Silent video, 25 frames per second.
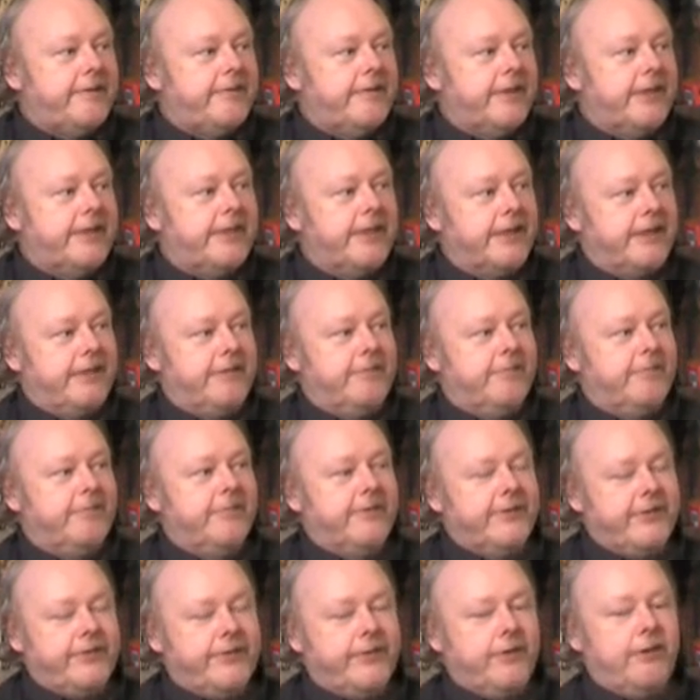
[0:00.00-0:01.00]
They think
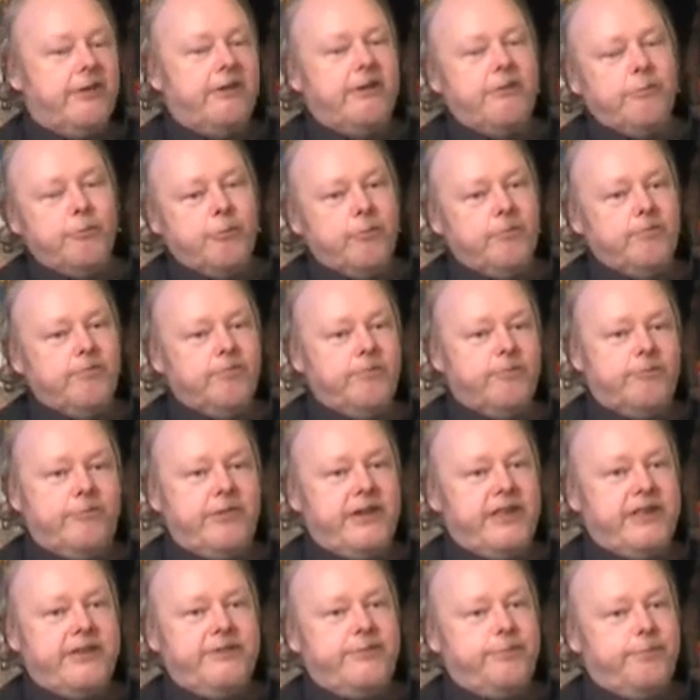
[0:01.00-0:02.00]
they're sort of
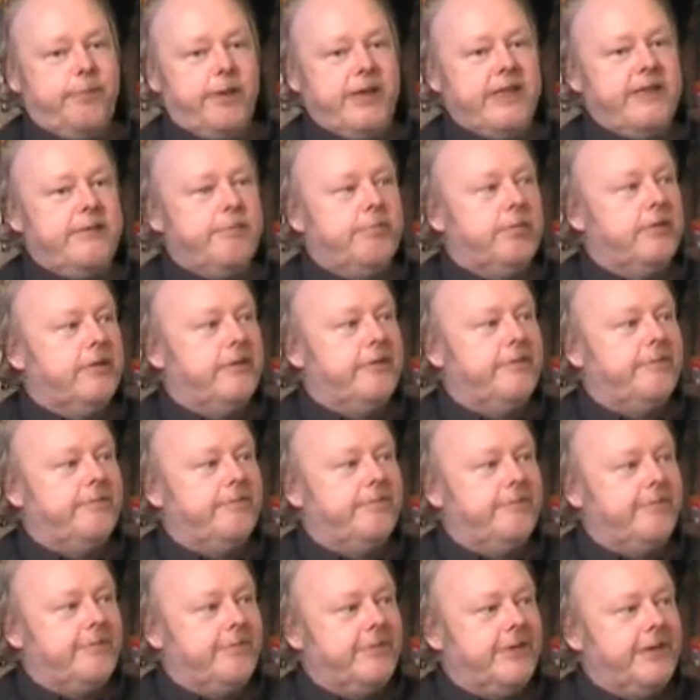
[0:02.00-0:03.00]
rich people,
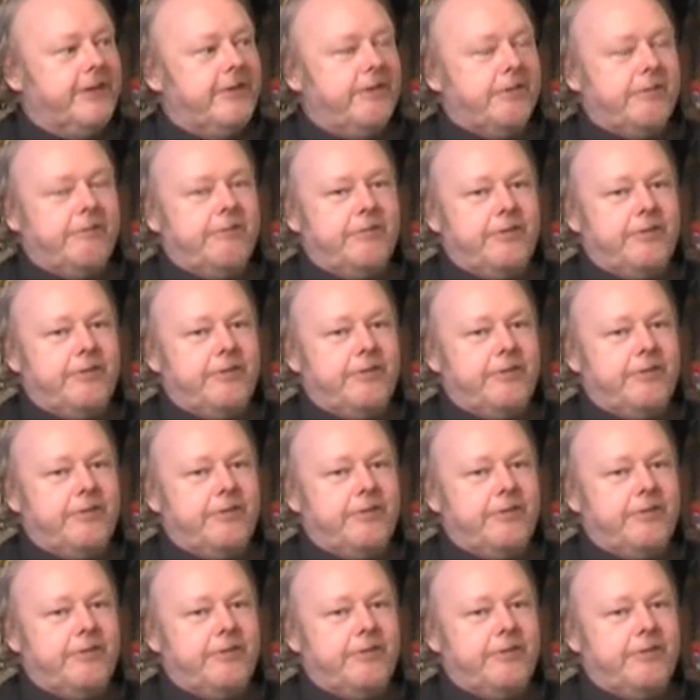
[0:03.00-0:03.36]
and you